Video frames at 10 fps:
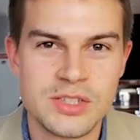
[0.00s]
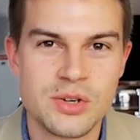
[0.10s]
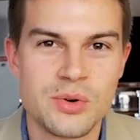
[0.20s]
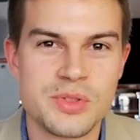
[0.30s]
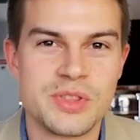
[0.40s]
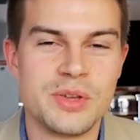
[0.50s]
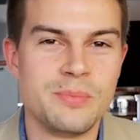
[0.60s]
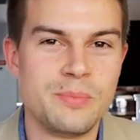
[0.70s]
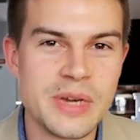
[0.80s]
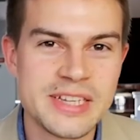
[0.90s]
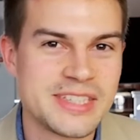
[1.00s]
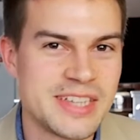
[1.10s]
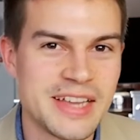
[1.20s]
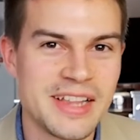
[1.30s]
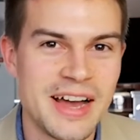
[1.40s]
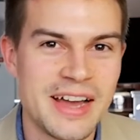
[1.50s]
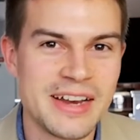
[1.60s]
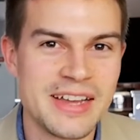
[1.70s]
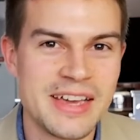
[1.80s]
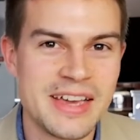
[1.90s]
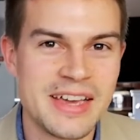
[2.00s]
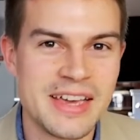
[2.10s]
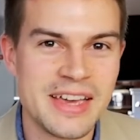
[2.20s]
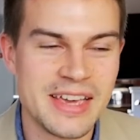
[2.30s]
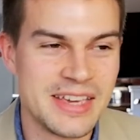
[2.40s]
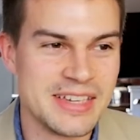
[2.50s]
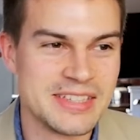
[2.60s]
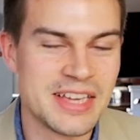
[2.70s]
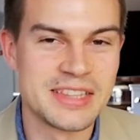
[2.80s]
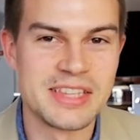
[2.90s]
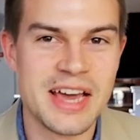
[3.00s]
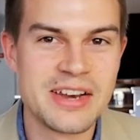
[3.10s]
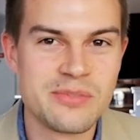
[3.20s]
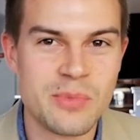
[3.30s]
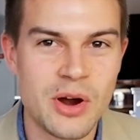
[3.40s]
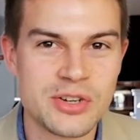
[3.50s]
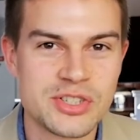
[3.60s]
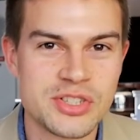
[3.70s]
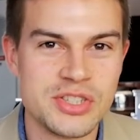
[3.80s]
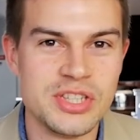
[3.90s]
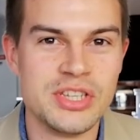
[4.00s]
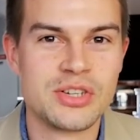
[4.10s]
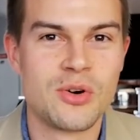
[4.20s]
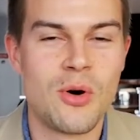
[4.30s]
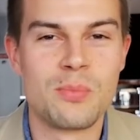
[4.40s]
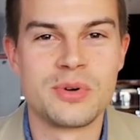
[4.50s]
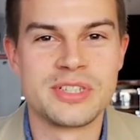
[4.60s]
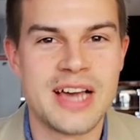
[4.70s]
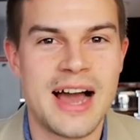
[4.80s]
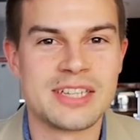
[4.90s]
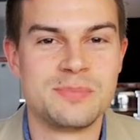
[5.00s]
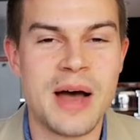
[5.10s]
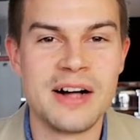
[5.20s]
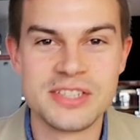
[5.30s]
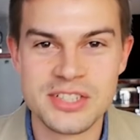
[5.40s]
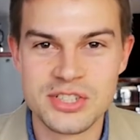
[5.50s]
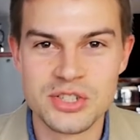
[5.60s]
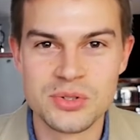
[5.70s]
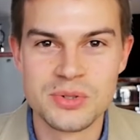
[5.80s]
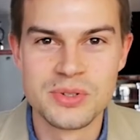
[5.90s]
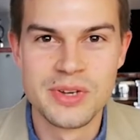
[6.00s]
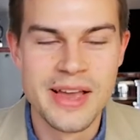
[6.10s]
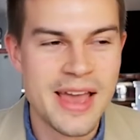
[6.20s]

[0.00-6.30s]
So the biggest deadline is at the end of March, the corporate tax balance is due.